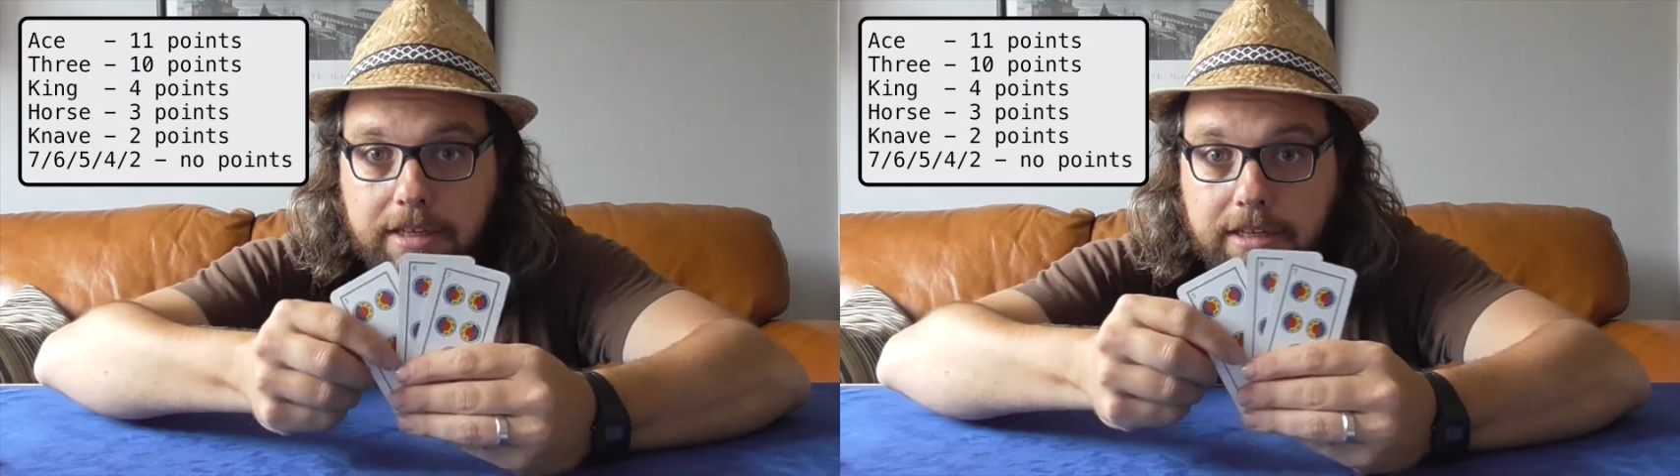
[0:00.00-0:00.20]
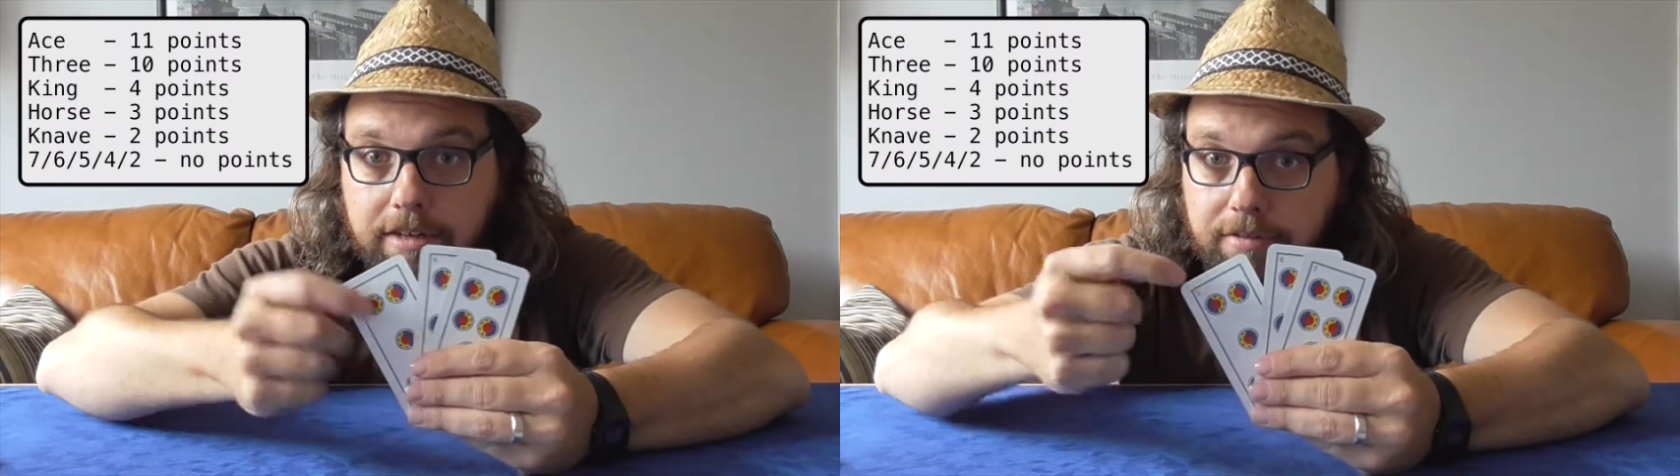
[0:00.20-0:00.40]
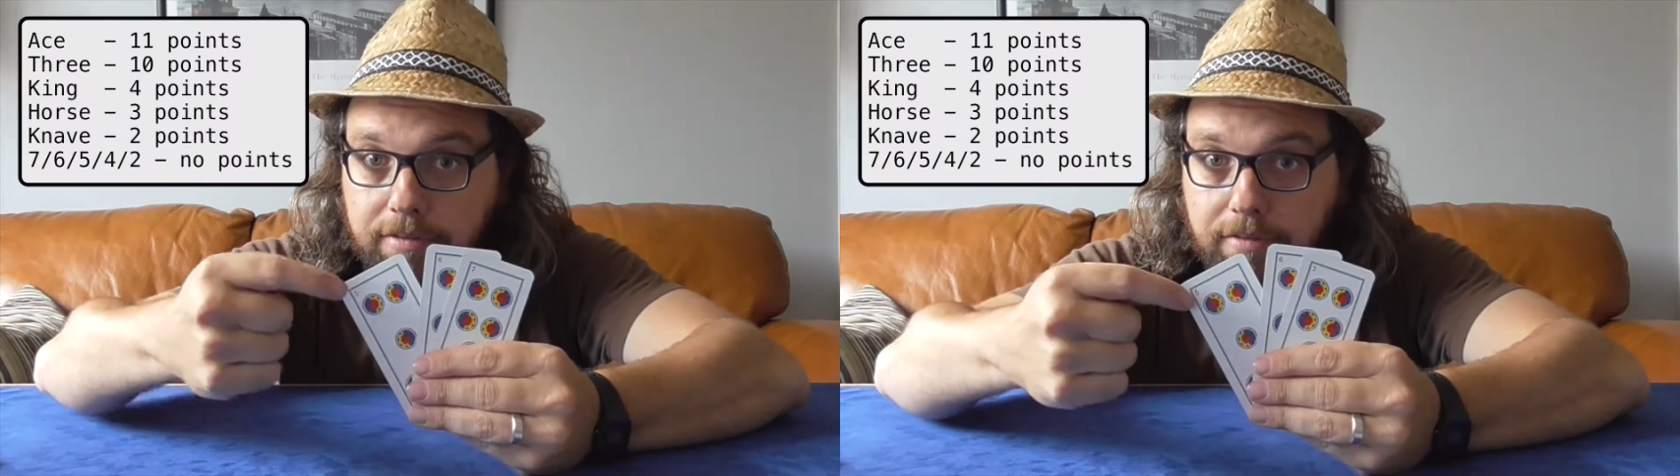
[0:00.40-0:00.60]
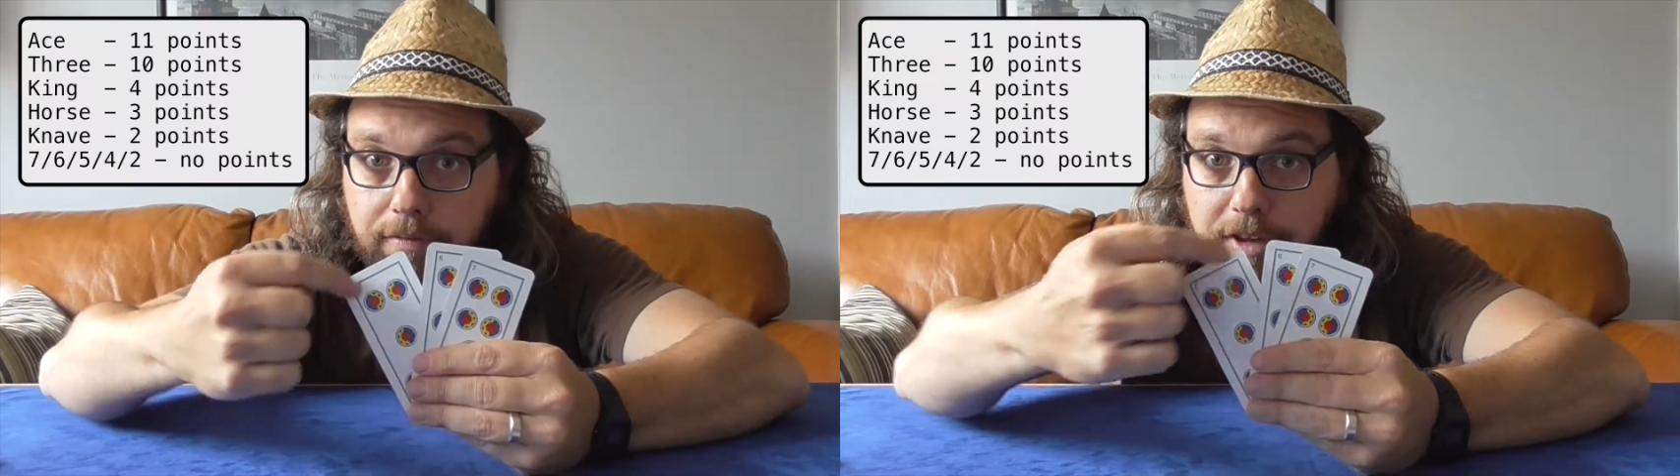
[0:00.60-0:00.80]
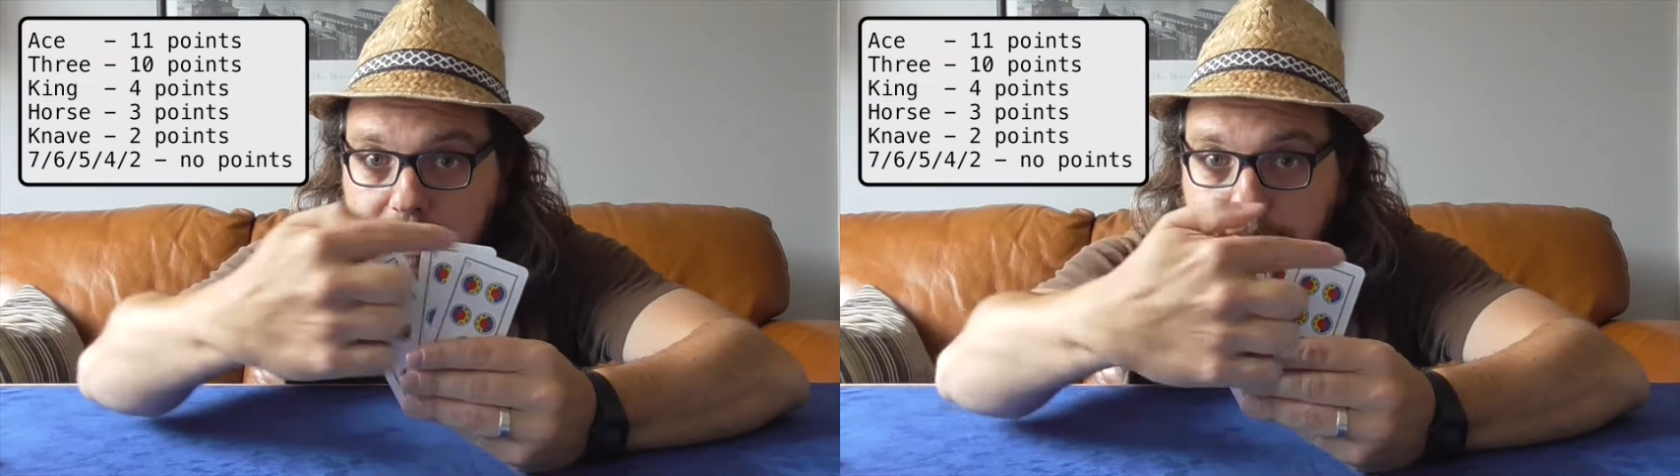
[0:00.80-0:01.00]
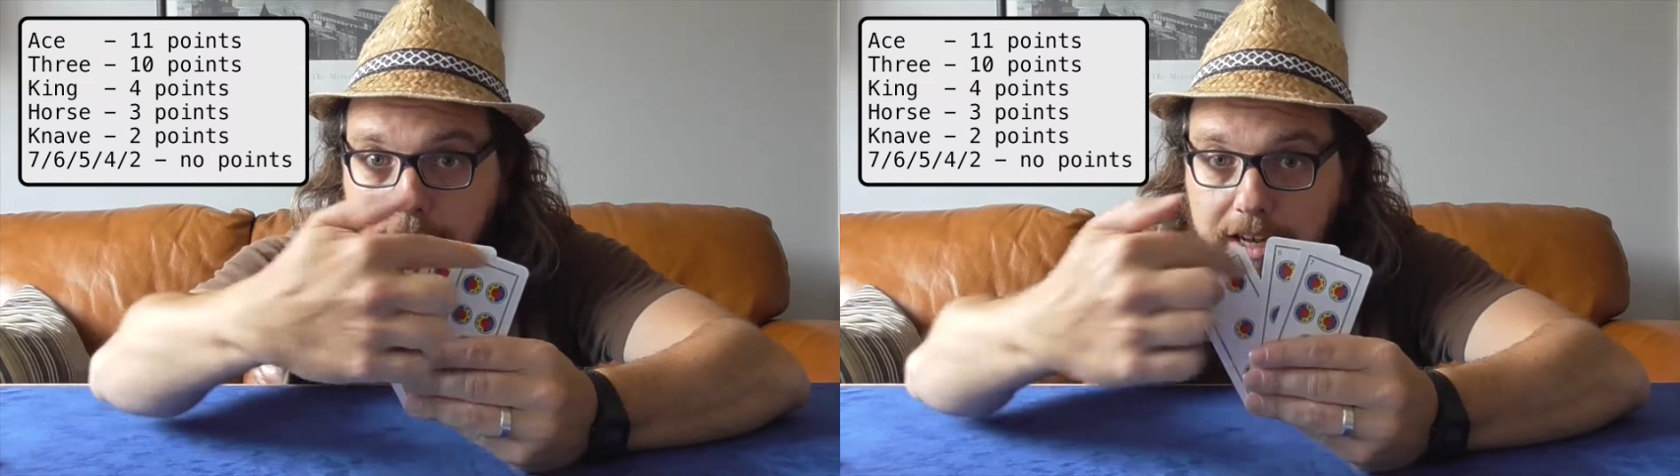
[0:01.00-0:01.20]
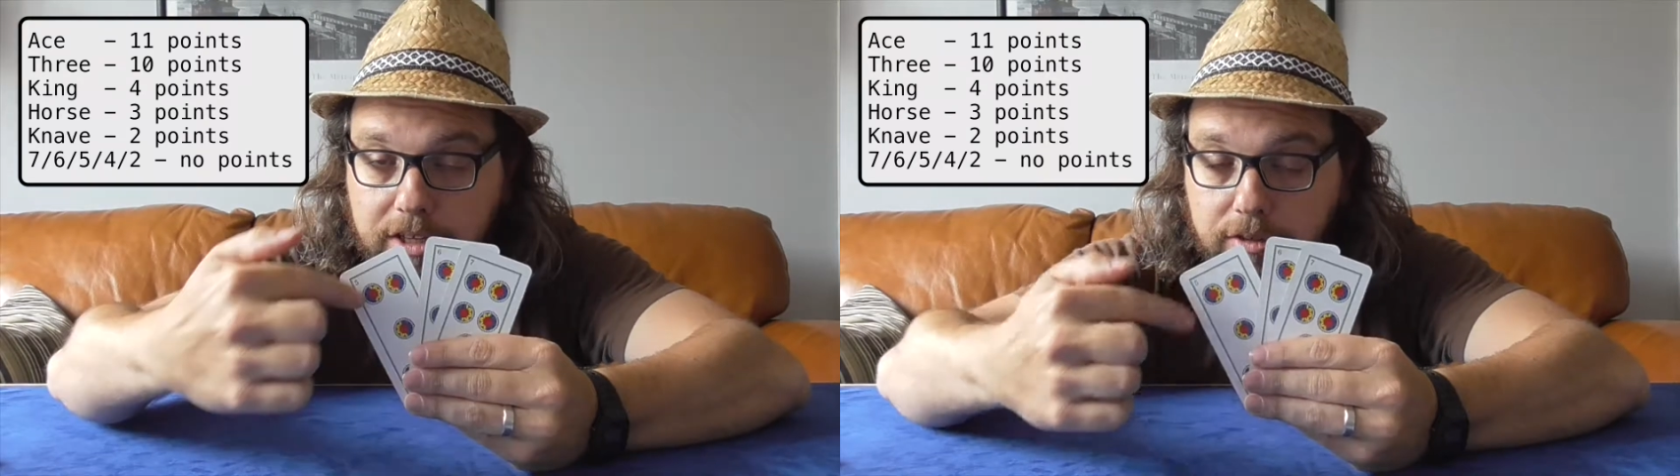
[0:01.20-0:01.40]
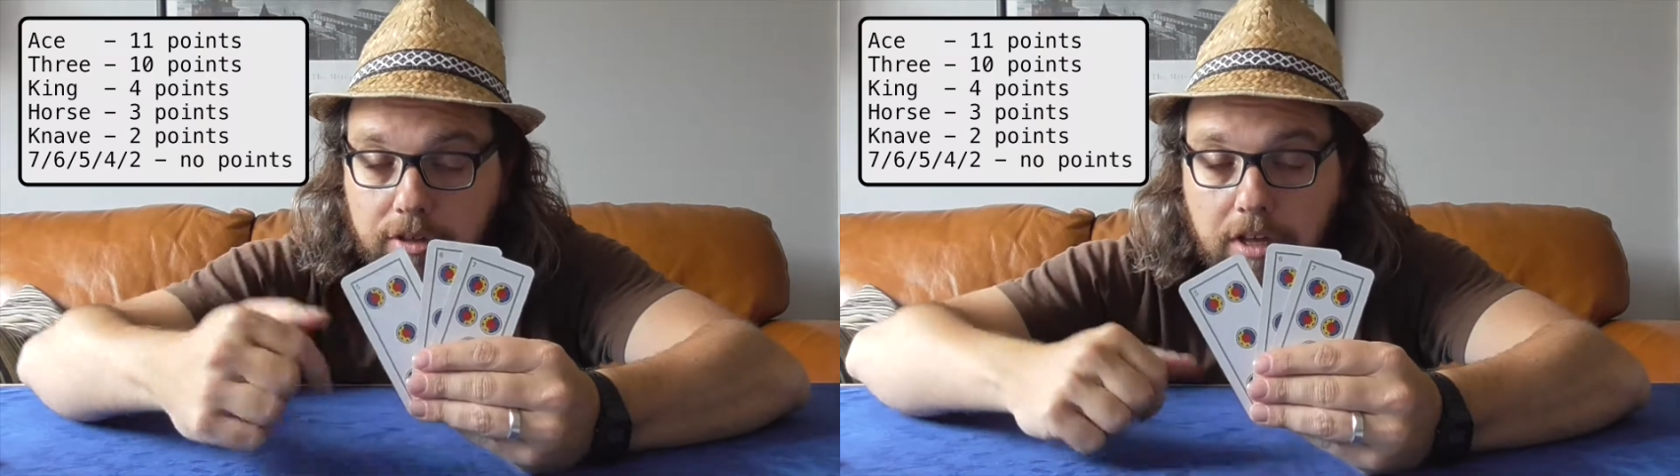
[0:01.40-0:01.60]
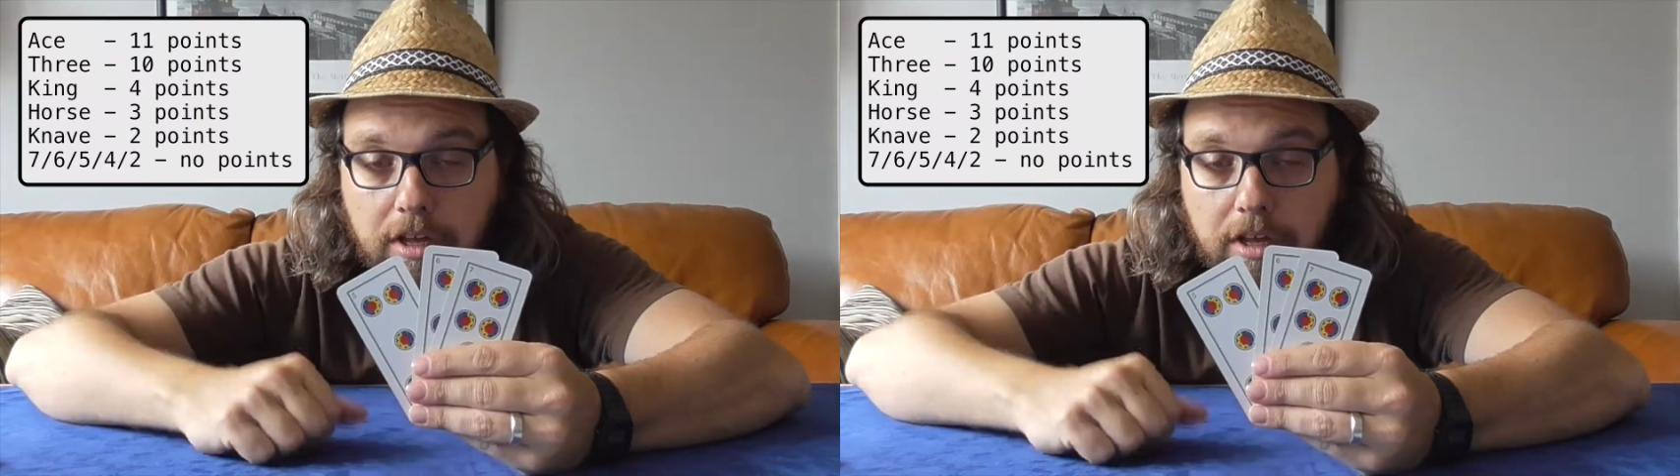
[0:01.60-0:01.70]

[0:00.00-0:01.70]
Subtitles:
their face value,